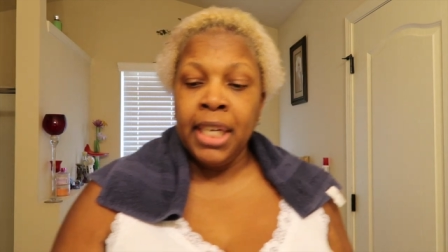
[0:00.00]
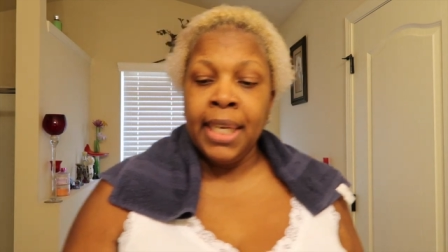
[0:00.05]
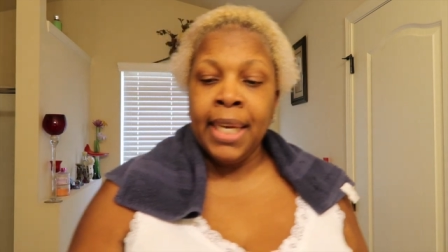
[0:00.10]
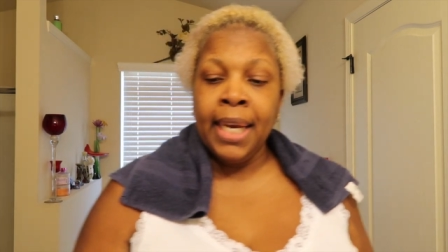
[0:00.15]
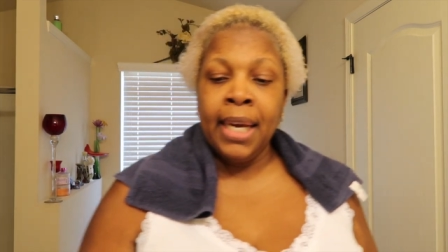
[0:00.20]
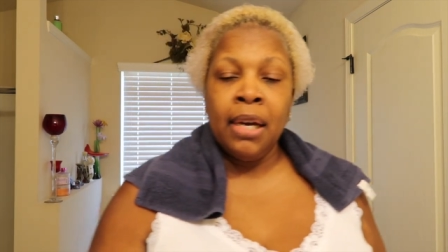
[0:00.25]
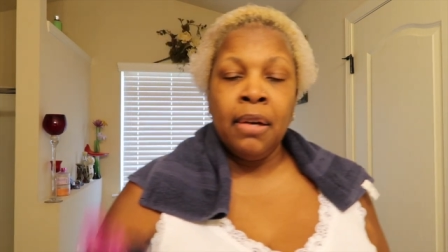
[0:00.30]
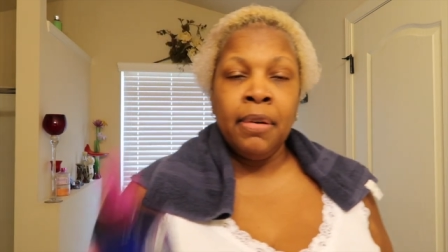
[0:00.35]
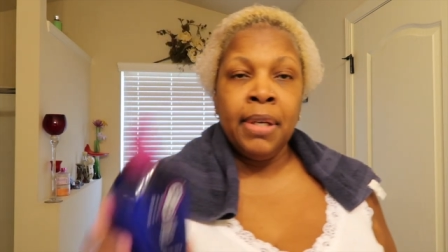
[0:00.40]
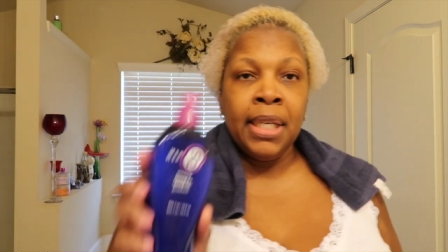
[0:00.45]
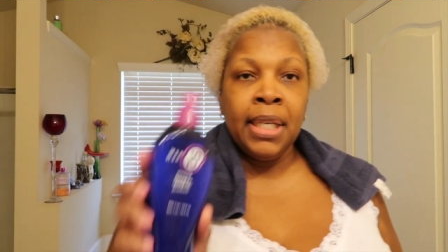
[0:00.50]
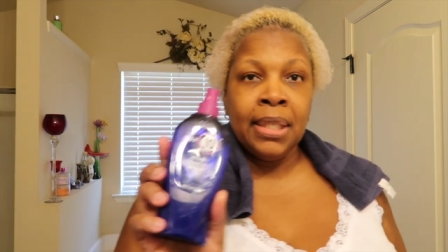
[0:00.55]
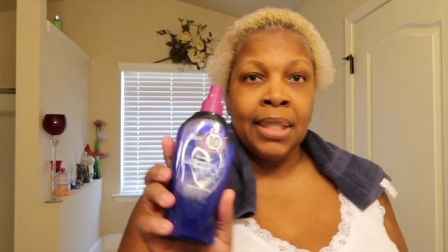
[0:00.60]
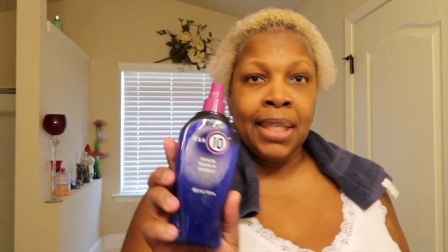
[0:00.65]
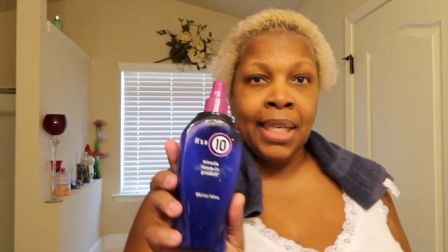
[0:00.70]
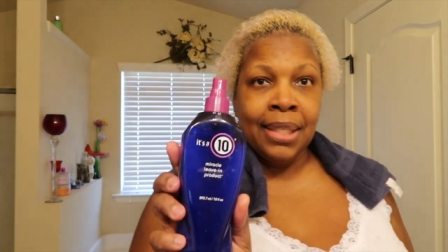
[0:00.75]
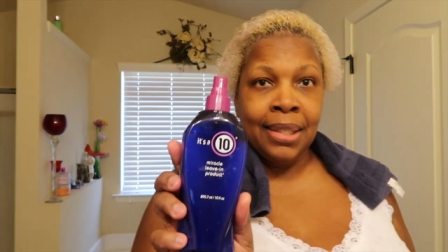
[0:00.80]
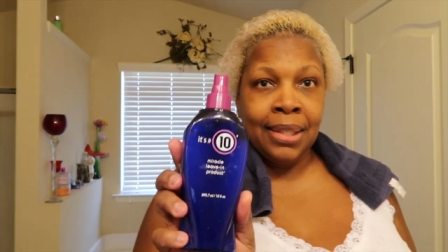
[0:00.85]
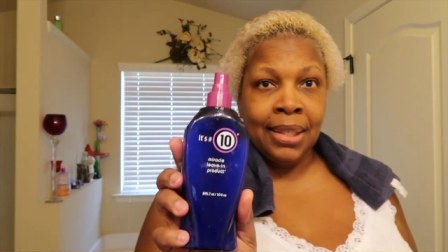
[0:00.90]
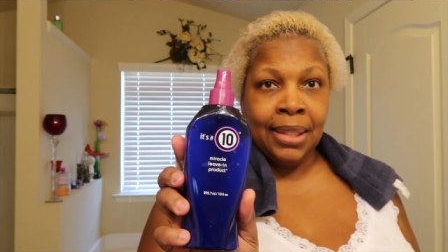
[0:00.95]
now
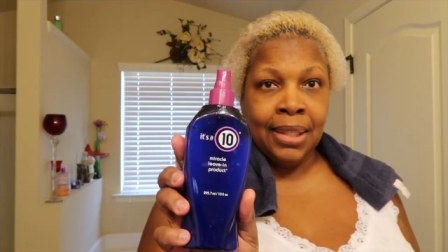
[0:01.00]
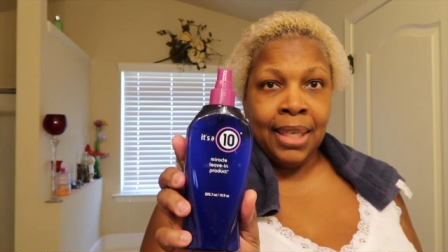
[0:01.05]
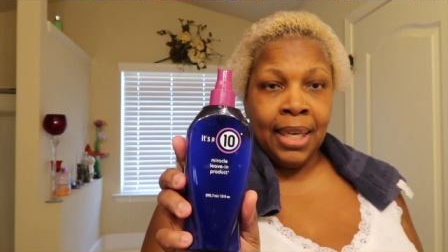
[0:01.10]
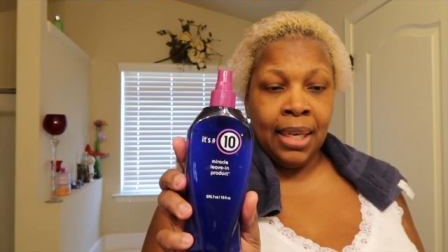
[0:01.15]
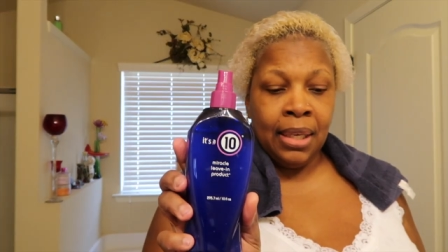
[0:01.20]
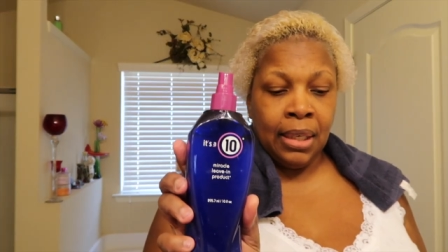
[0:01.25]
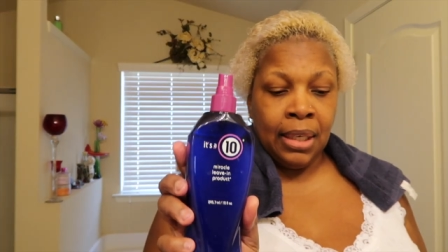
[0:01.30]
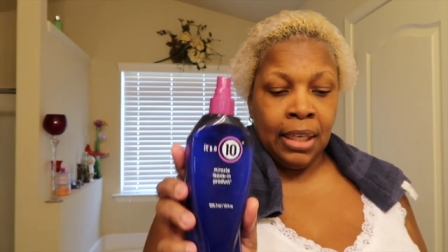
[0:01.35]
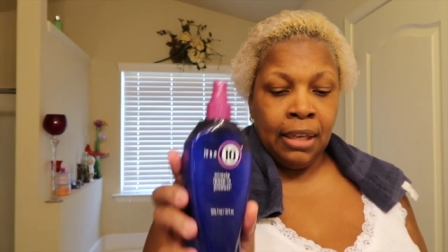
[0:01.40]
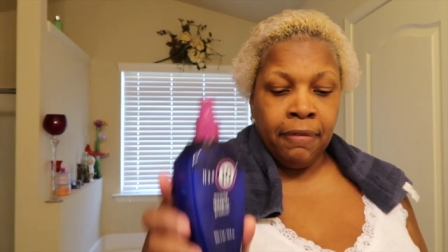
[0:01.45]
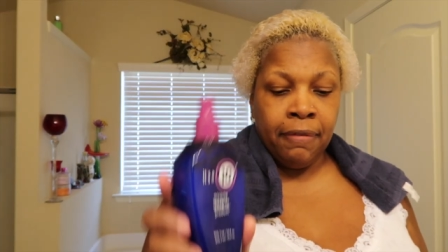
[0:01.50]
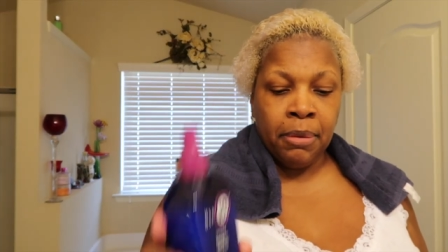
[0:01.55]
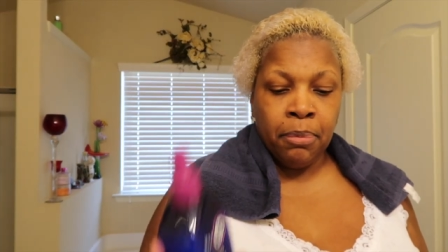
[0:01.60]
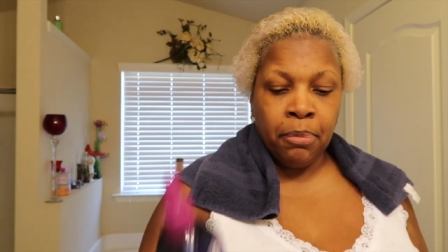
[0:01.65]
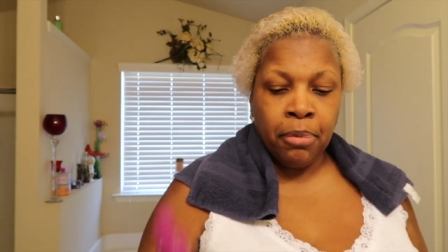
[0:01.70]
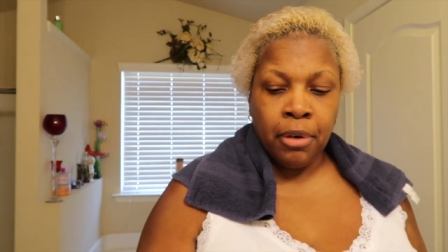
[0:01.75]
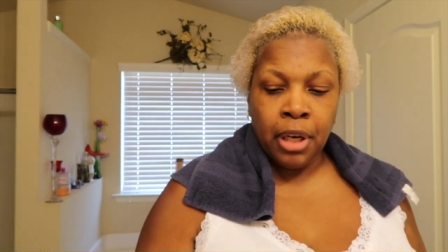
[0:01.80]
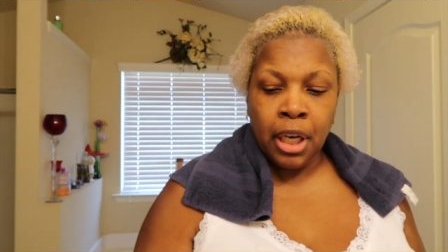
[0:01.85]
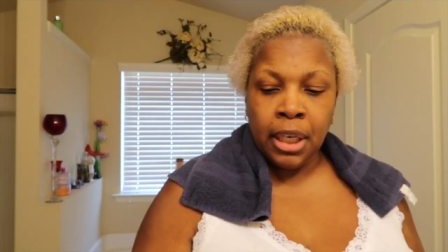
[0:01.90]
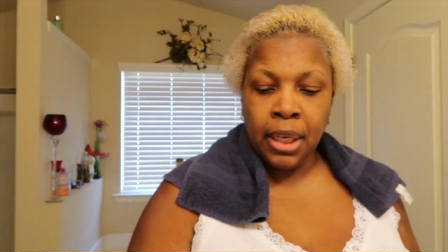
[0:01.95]
is it's a 10 leave-in
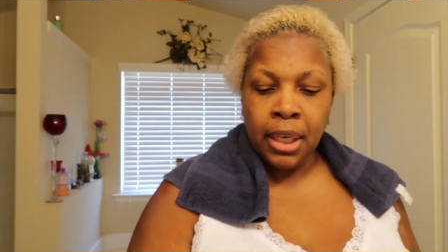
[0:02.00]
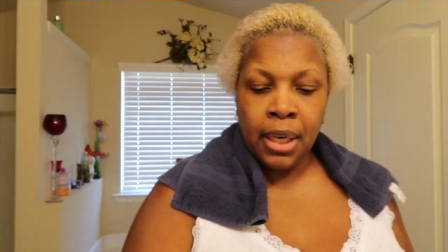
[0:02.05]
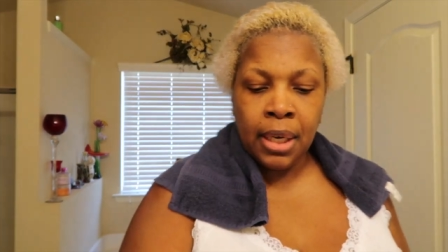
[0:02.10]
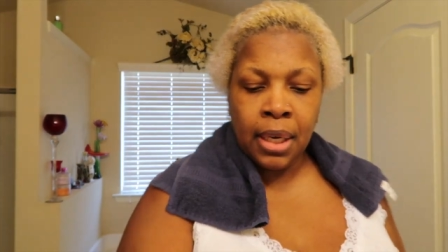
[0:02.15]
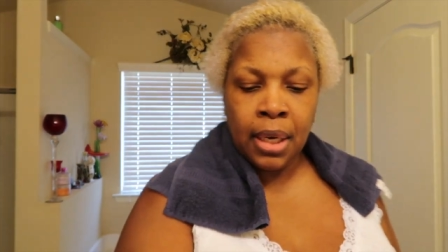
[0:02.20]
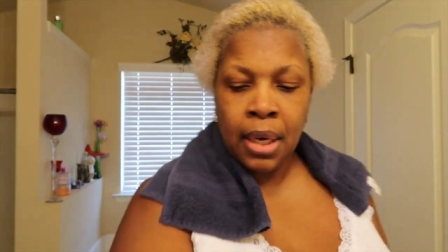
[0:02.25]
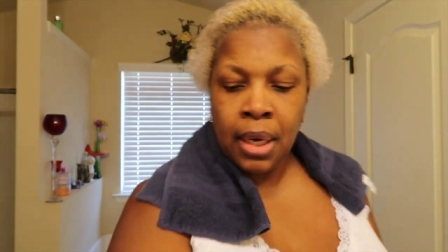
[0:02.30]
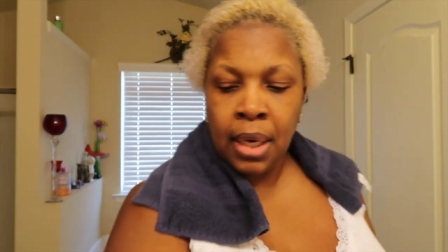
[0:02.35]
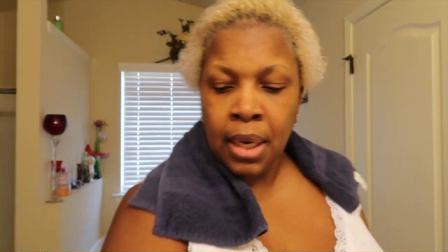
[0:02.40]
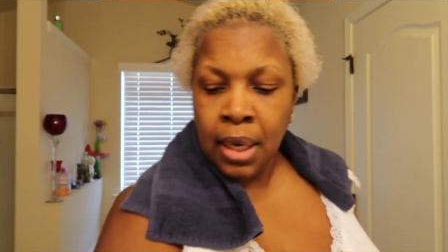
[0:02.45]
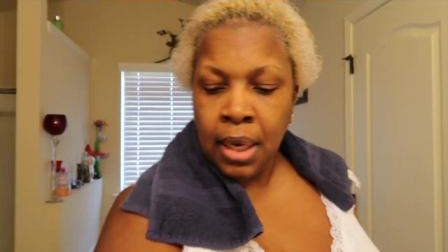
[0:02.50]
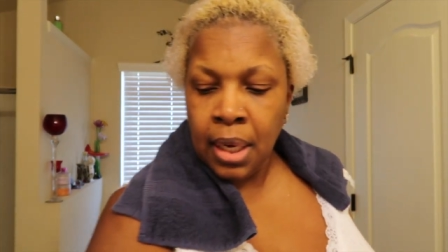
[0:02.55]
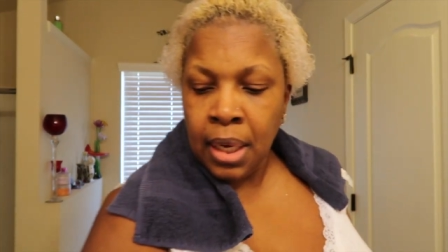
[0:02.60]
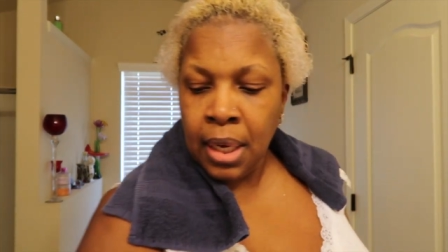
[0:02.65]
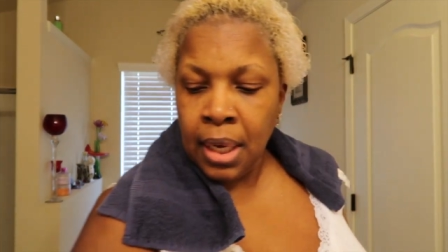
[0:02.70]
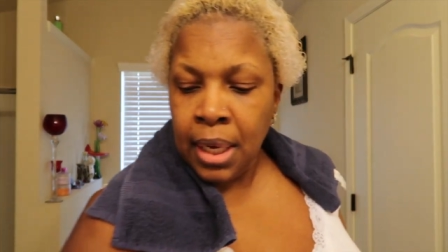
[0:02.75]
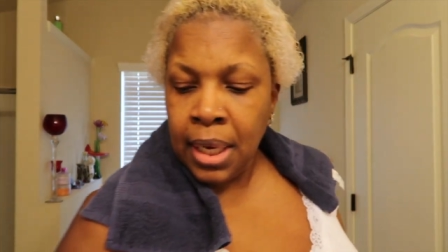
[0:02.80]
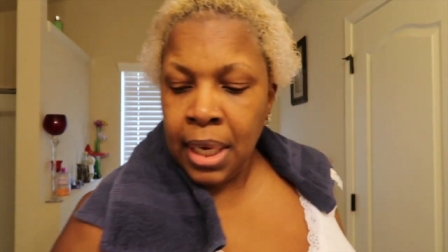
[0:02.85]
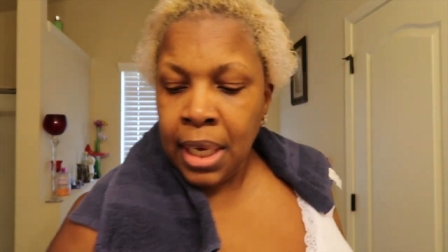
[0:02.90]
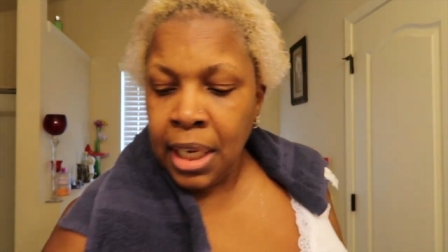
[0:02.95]
product.
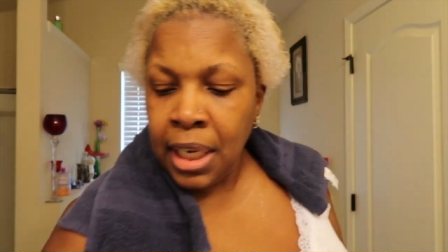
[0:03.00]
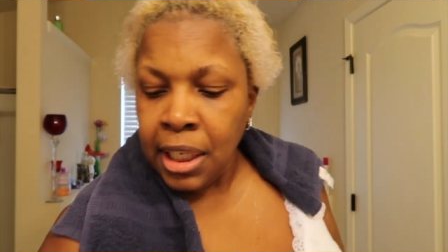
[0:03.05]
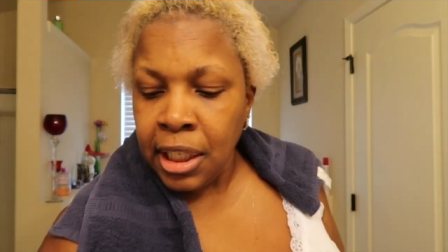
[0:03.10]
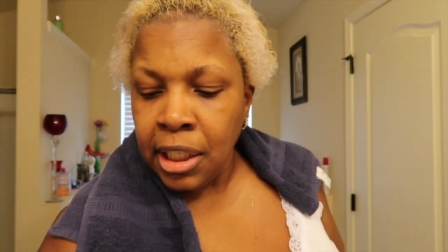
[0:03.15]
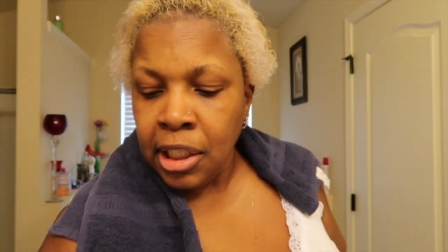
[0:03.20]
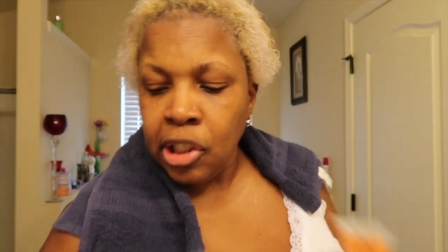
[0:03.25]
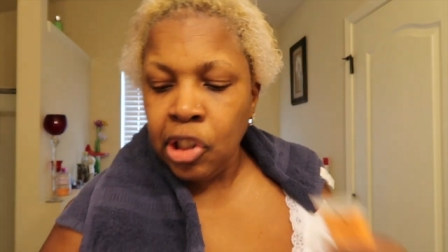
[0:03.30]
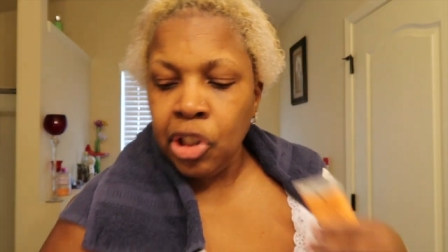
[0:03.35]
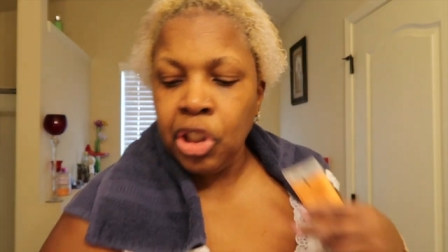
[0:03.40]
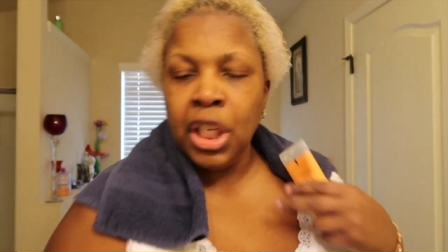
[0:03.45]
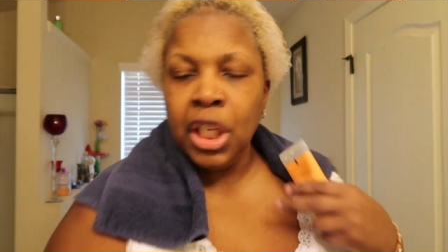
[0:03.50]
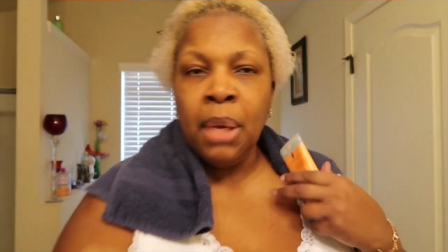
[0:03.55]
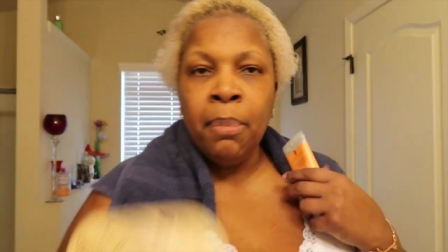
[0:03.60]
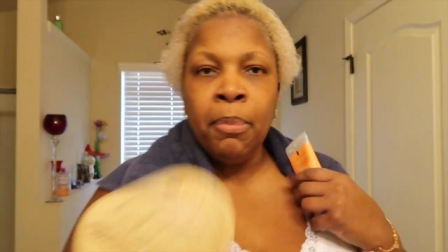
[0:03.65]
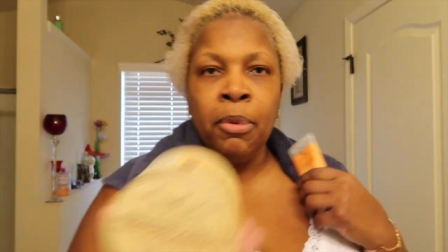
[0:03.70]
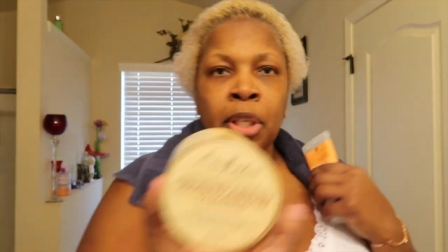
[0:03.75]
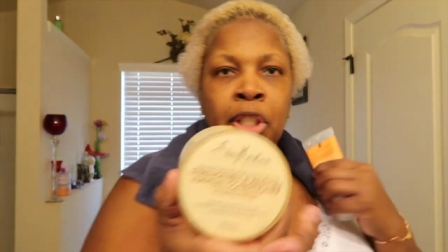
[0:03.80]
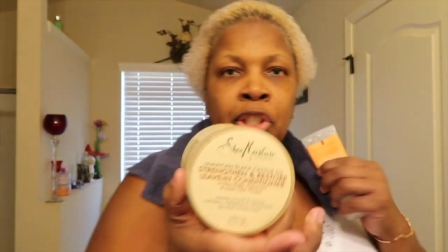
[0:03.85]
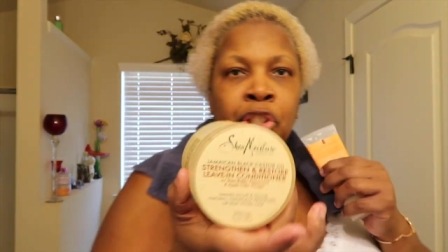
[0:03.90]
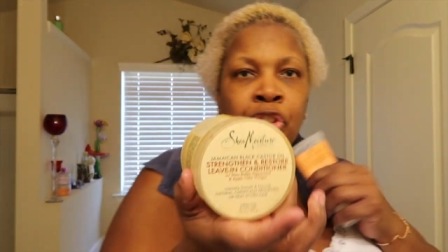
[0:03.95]
Shea
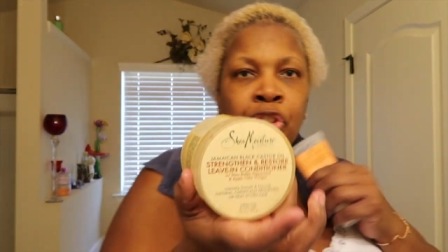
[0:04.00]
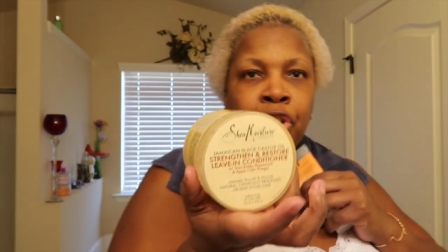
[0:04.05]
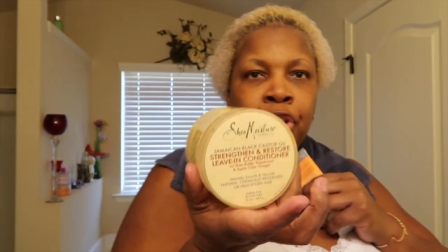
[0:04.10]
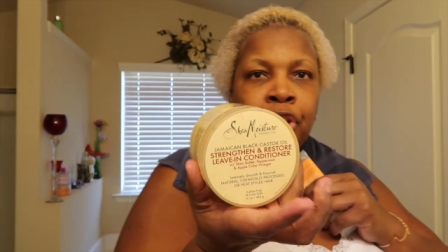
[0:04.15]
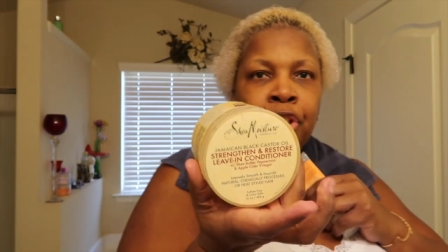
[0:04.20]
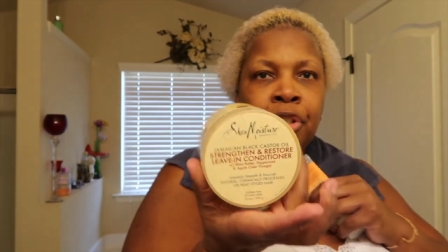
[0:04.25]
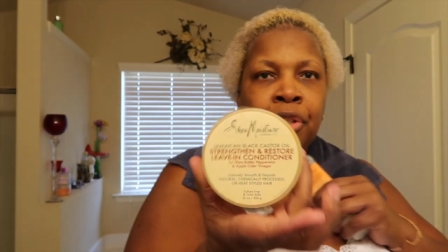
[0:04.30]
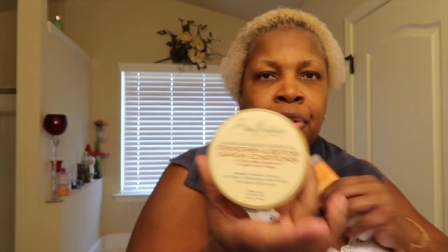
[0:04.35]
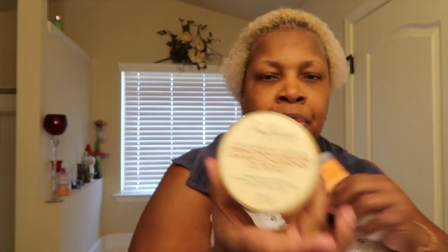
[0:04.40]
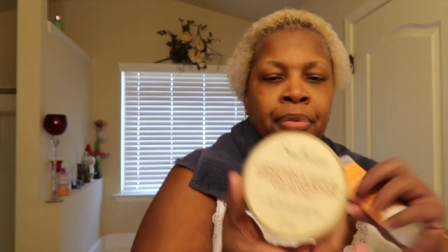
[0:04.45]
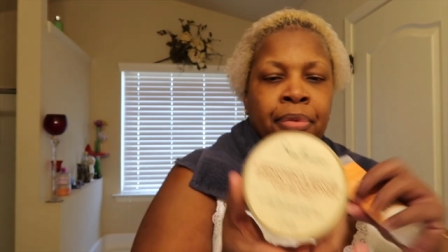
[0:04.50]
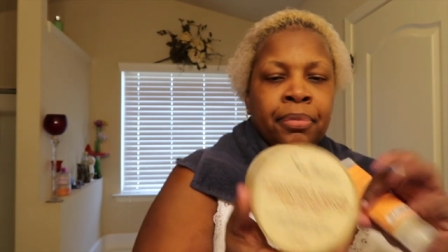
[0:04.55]
Moisture